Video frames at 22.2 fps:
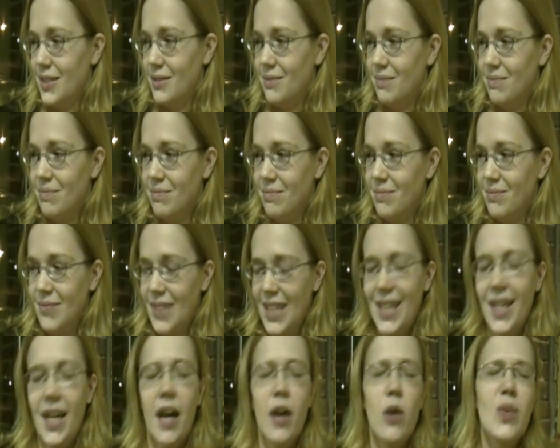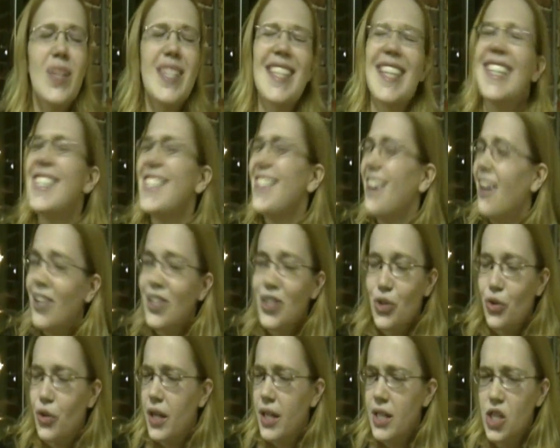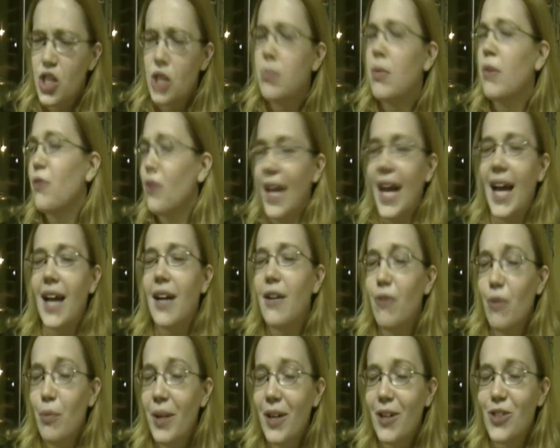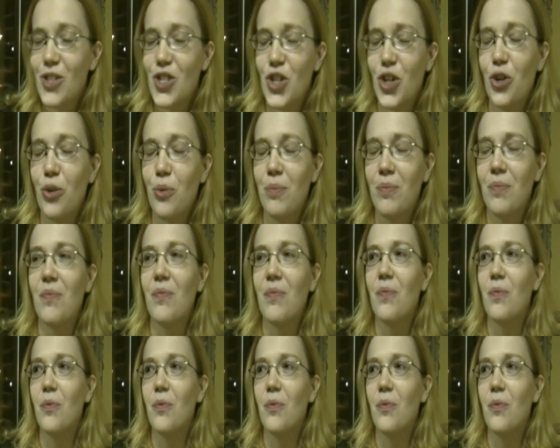I don't want to say indoctrination, but for lack of a better term,